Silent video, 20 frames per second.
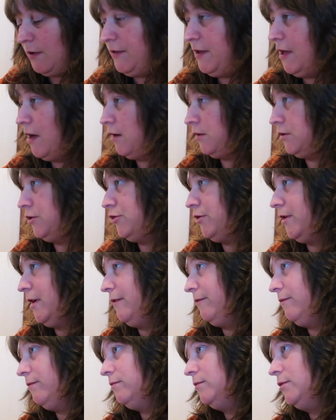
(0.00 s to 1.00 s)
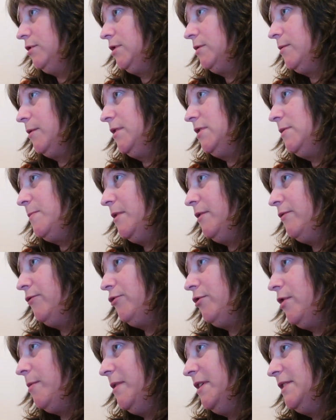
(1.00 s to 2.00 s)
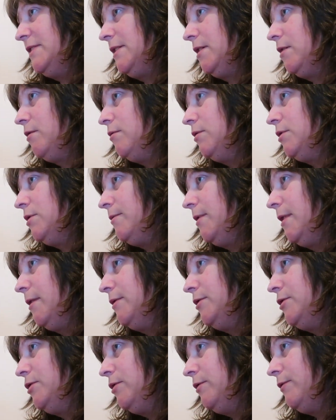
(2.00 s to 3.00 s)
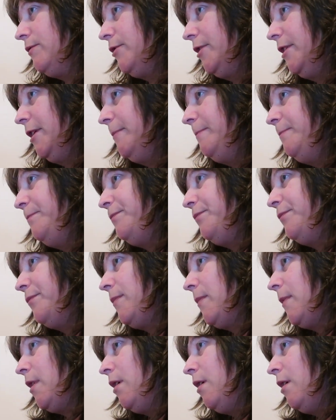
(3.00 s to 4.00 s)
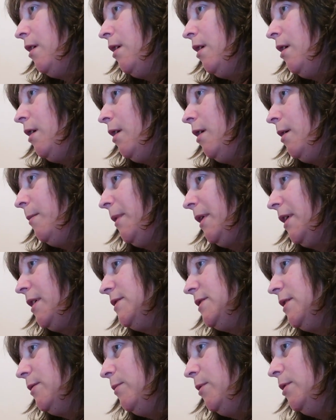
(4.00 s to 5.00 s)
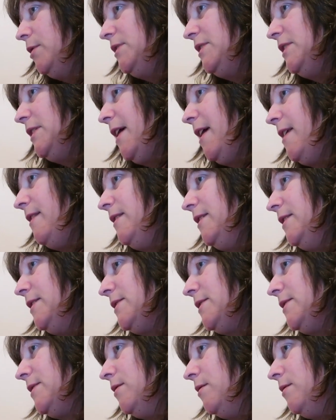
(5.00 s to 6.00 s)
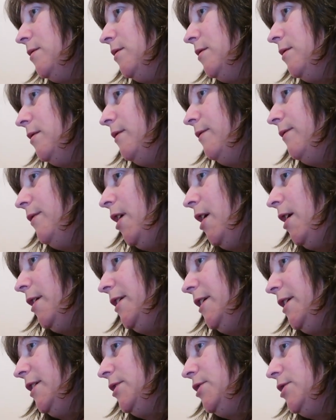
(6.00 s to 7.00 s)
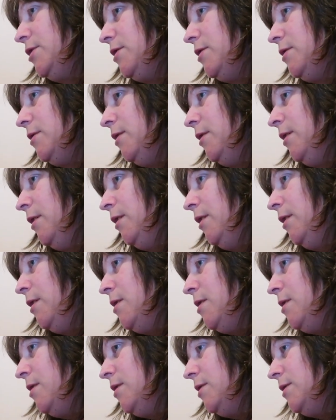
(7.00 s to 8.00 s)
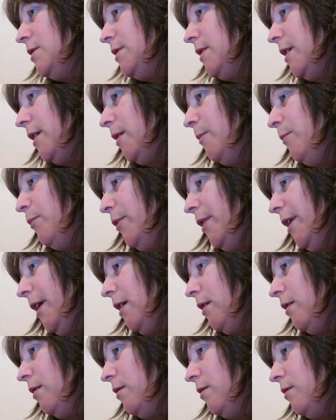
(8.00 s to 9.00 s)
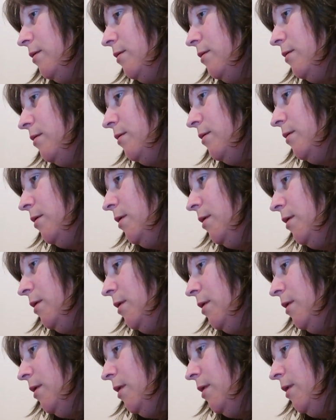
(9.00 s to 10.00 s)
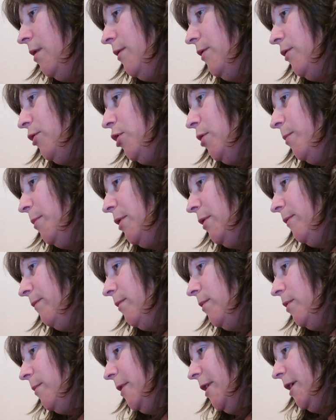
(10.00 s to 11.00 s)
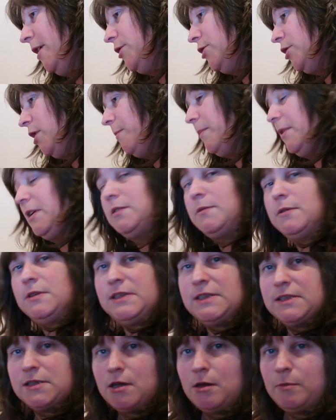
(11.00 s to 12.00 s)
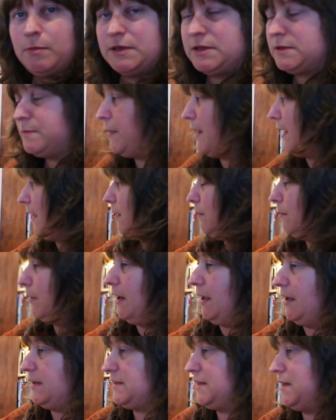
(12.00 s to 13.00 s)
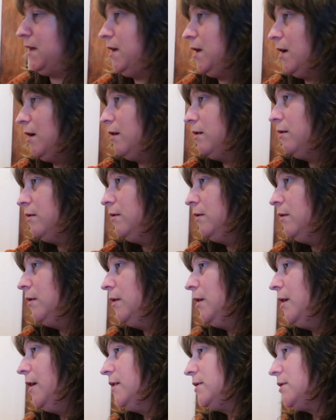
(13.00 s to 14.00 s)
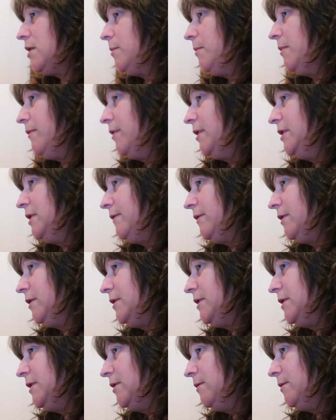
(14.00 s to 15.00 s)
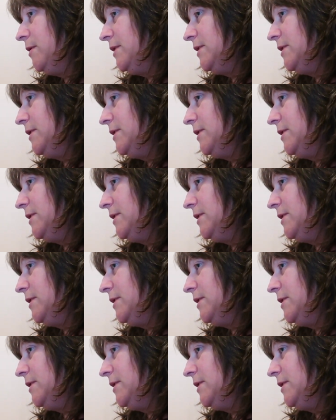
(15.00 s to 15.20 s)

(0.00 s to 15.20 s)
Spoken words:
the architrave, which is what this bit of trim is that goes around the door frame, because I want to get this varnished so I can bring the cupboard up from the workshop, because once this cupboard's back in place here, it's going to be very difficult to do